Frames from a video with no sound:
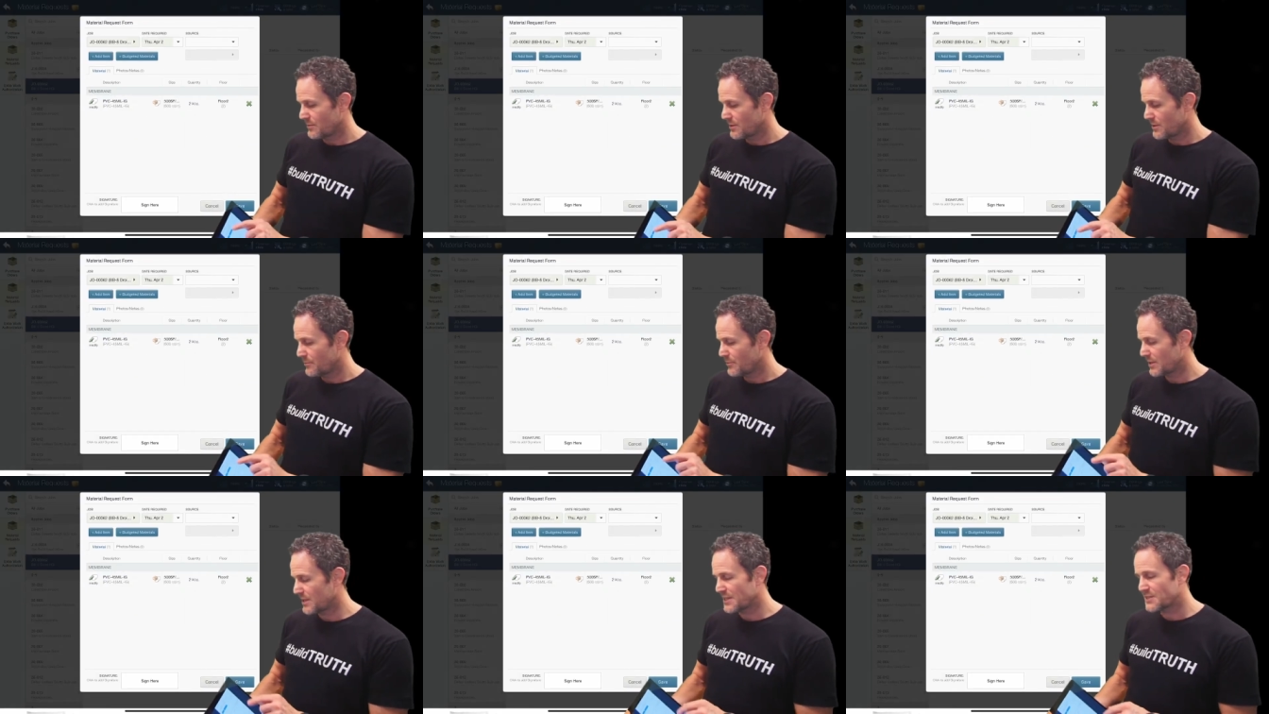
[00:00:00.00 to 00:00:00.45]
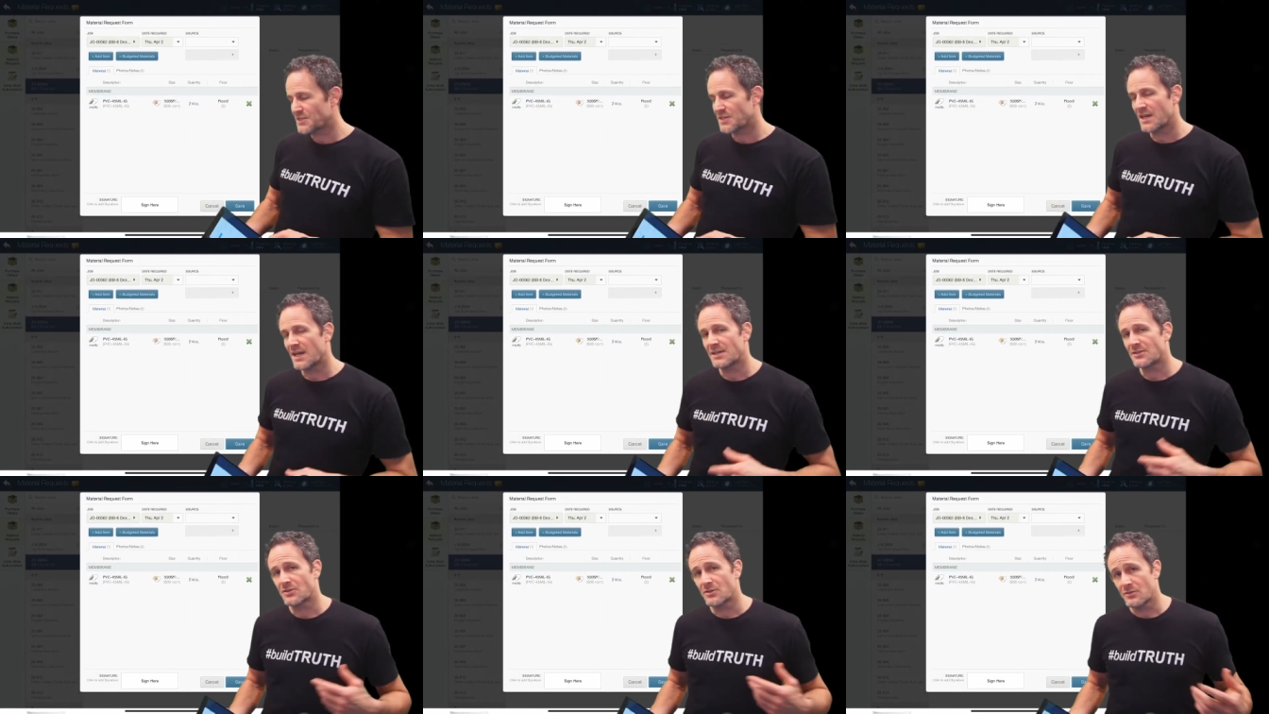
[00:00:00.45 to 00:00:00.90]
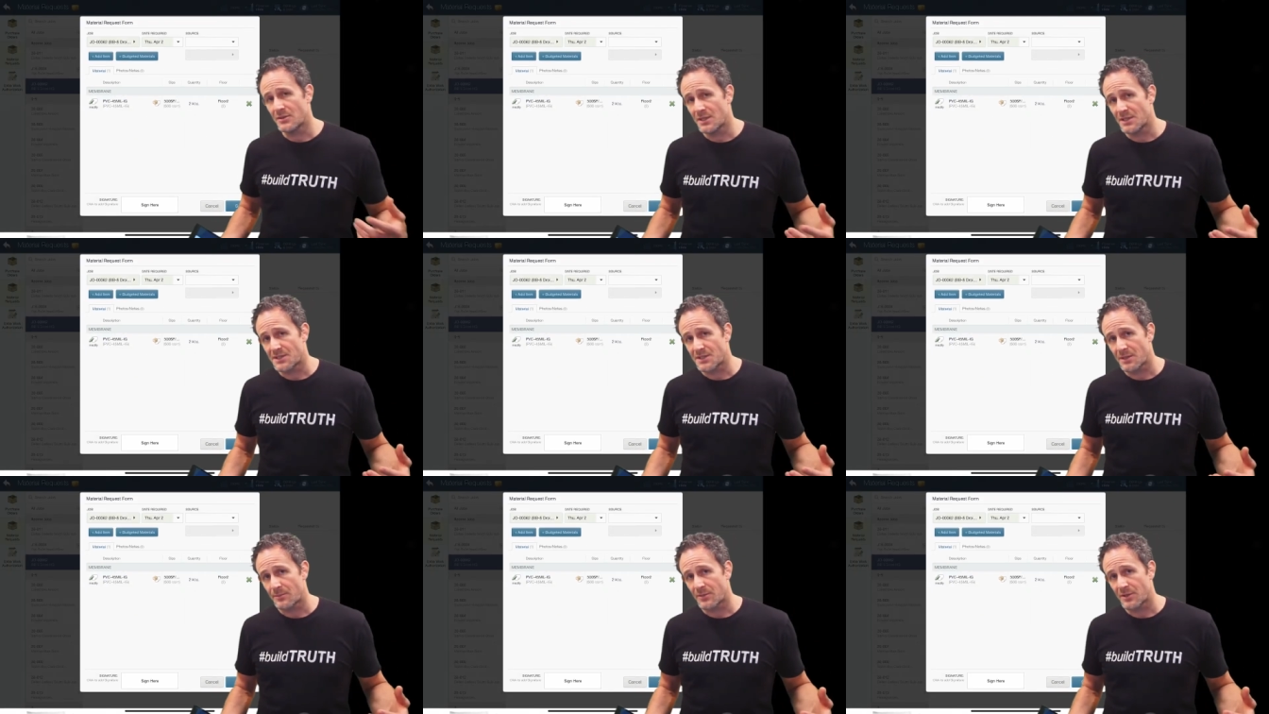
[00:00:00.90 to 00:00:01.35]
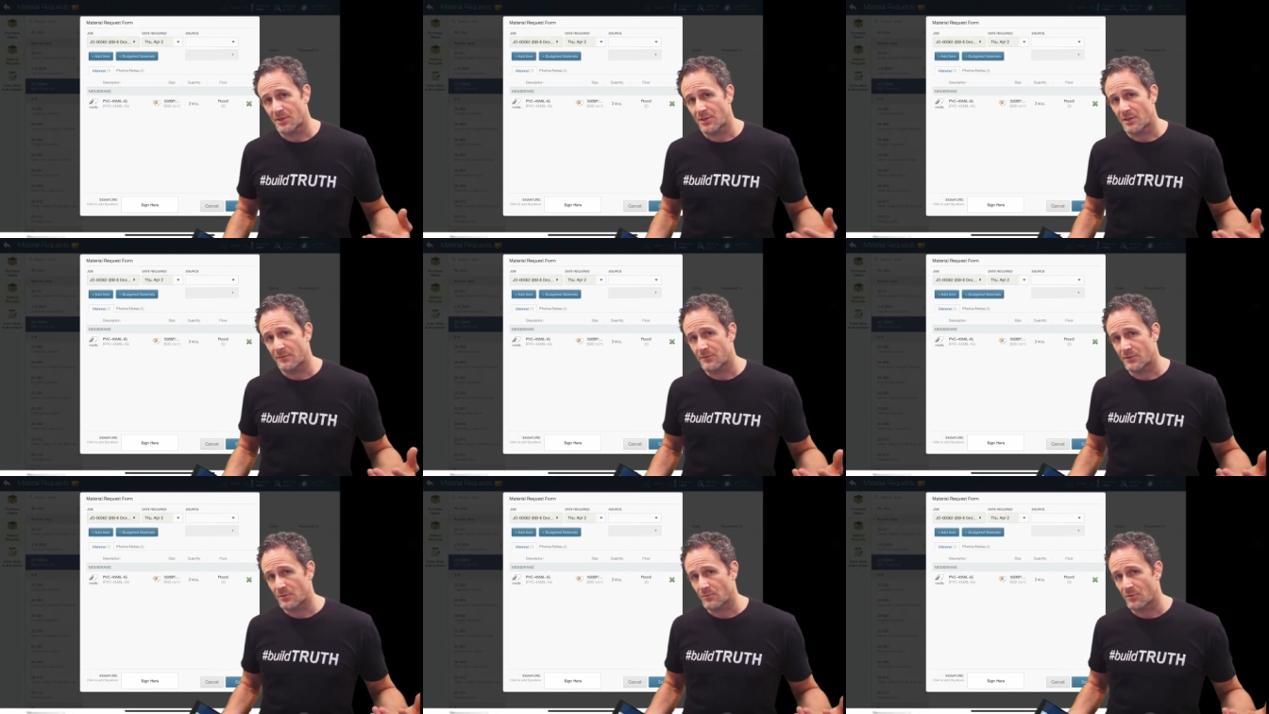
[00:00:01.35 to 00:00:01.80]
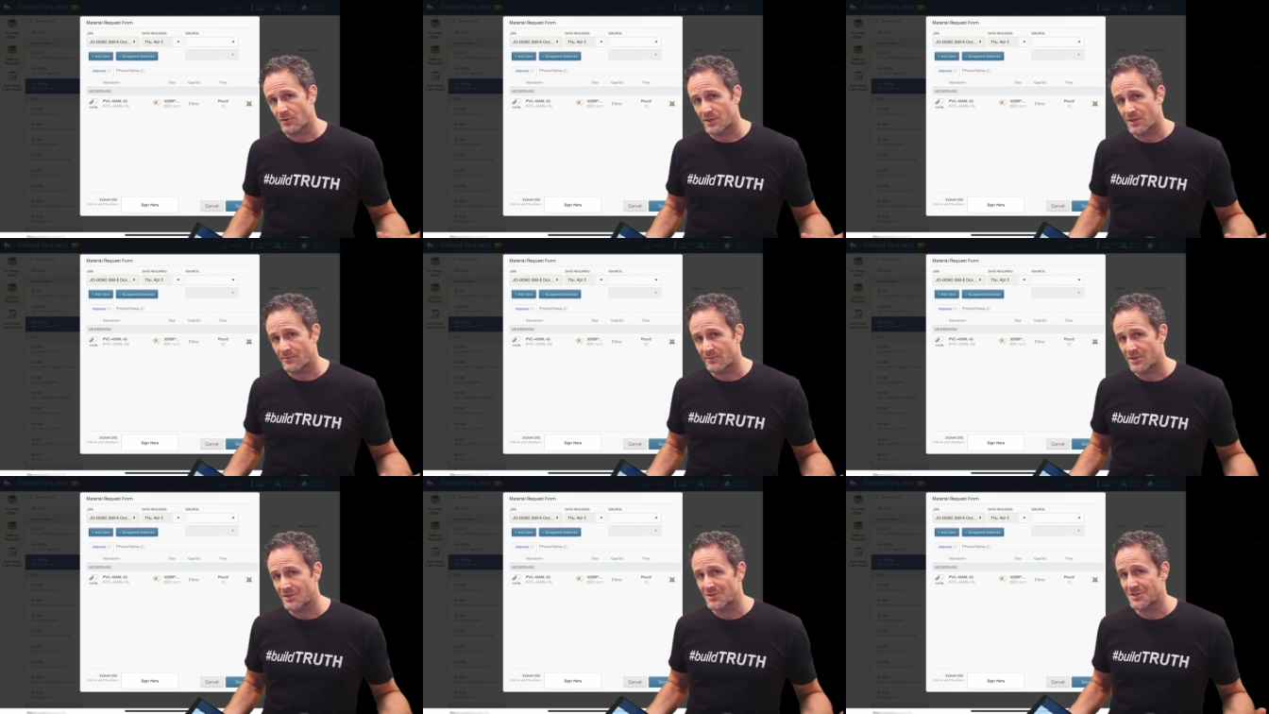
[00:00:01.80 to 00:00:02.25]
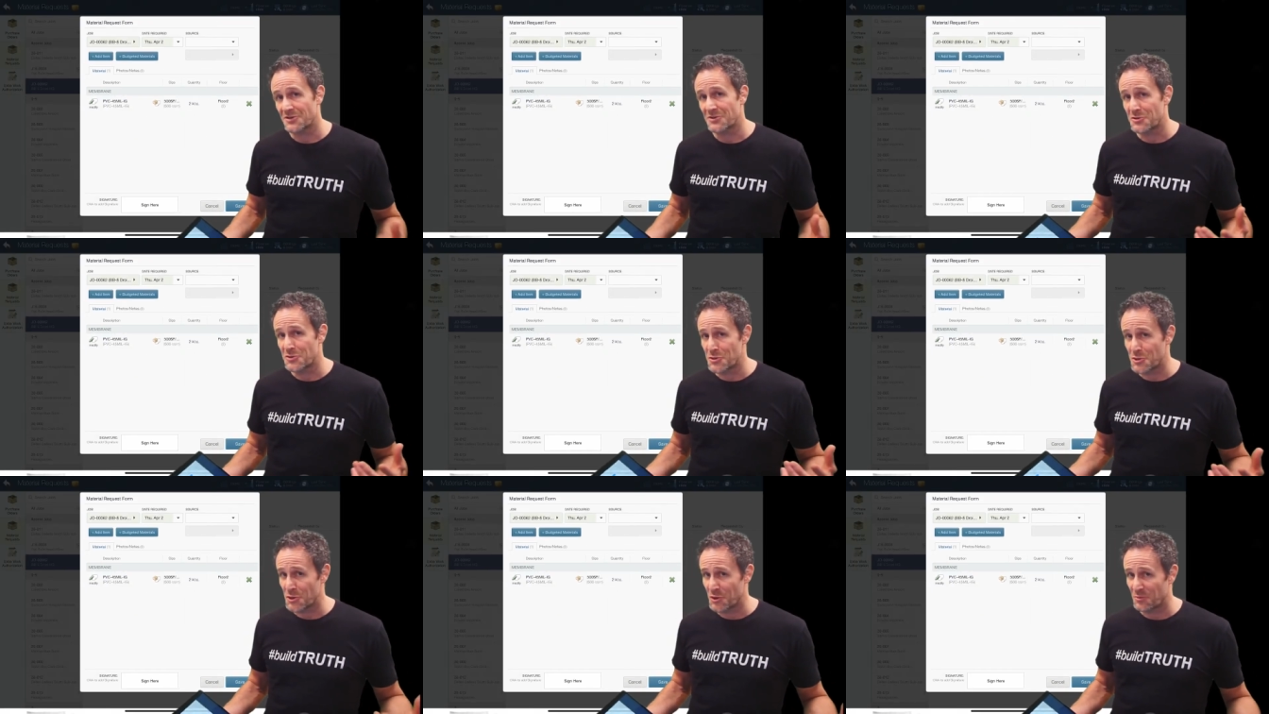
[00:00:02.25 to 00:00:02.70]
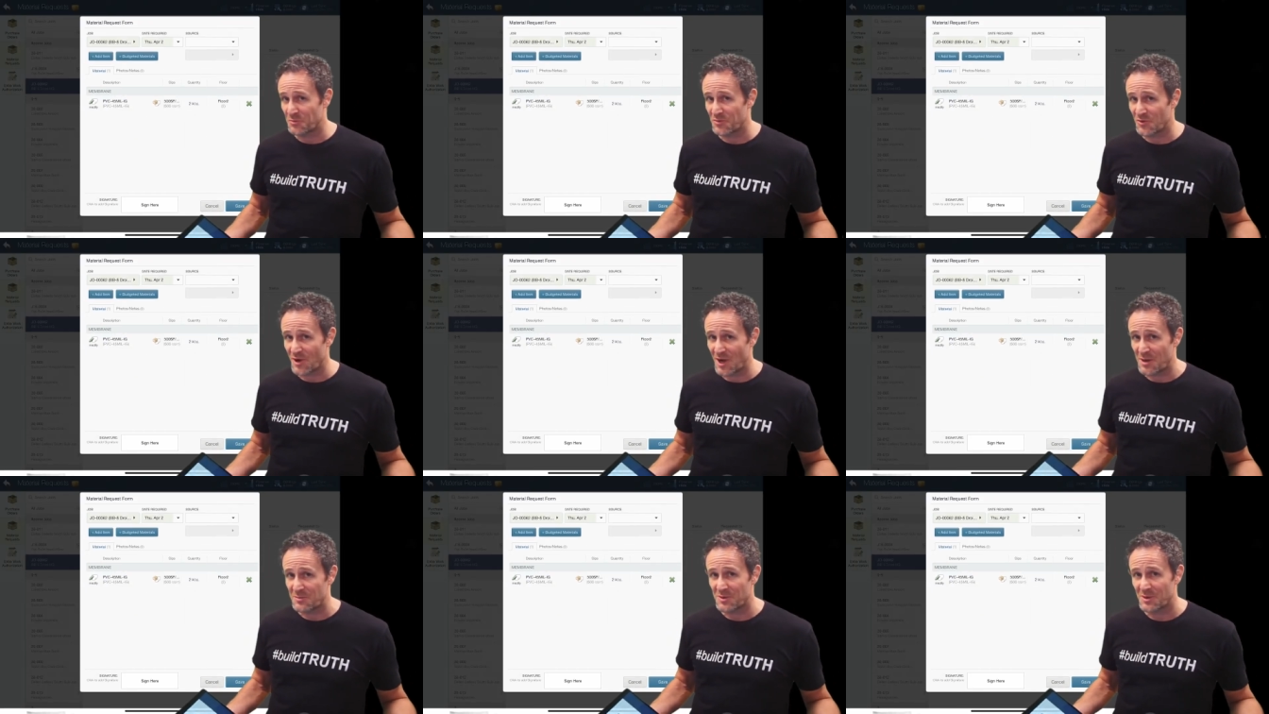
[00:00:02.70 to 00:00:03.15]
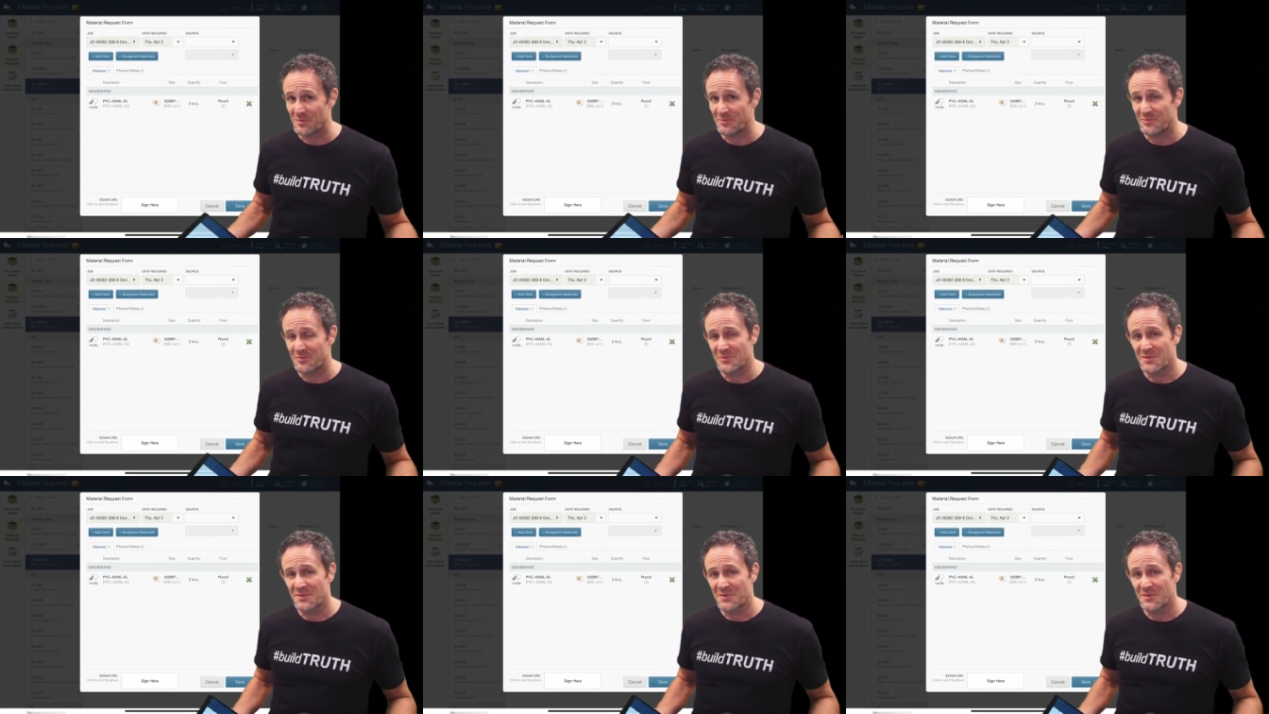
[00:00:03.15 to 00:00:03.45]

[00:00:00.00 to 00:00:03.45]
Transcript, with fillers: But let's say I do need something off of the working budget. No problem.